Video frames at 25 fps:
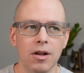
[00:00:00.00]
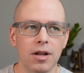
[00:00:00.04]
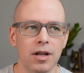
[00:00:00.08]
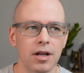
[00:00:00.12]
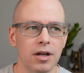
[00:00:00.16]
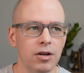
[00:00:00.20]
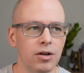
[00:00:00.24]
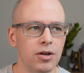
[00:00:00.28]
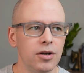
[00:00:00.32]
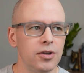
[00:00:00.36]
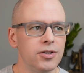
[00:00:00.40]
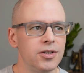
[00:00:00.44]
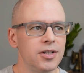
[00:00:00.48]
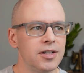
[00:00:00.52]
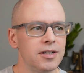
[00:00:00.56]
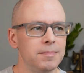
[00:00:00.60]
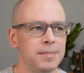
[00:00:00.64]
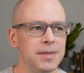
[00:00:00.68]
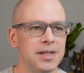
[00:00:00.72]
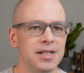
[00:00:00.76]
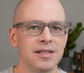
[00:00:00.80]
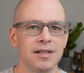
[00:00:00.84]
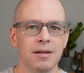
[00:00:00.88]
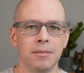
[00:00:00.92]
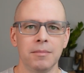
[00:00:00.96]
It could just
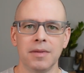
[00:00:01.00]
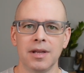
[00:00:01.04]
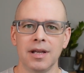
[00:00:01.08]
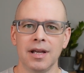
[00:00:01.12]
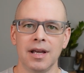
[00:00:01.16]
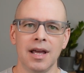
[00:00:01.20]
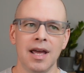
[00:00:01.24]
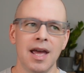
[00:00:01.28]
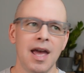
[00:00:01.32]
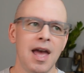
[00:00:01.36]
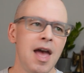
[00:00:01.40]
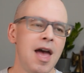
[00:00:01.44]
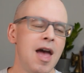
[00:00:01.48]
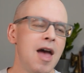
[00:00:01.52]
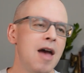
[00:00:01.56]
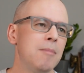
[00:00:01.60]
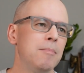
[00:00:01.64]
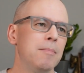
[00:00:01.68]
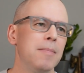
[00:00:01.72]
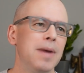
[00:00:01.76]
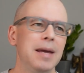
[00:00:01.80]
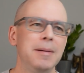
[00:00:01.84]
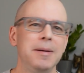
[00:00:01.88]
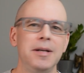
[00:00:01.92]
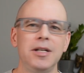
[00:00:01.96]
be something
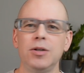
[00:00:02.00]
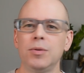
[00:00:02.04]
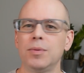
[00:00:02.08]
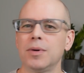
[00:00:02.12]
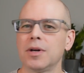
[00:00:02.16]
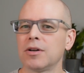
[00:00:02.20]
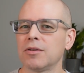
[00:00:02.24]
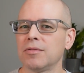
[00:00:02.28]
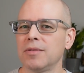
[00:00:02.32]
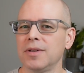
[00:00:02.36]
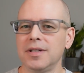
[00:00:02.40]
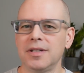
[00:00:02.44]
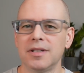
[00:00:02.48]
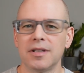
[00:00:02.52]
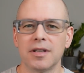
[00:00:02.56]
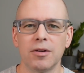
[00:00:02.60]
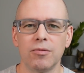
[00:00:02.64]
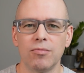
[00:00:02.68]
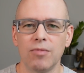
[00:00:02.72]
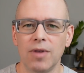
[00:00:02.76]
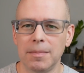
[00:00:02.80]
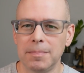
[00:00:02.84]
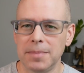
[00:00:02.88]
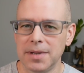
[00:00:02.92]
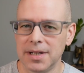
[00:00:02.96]
maybe to increase their
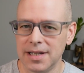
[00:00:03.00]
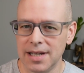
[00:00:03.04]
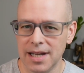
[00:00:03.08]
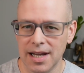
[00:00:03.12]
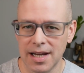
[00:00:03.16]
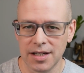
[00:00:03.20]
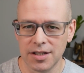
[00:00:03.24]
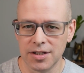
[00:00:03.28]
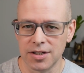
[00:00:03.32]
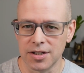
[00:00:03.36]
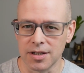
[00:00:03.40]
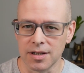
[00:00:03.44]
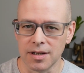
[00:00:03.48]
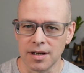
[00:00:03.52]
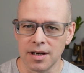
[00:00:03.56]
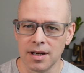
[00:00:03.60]
reputation.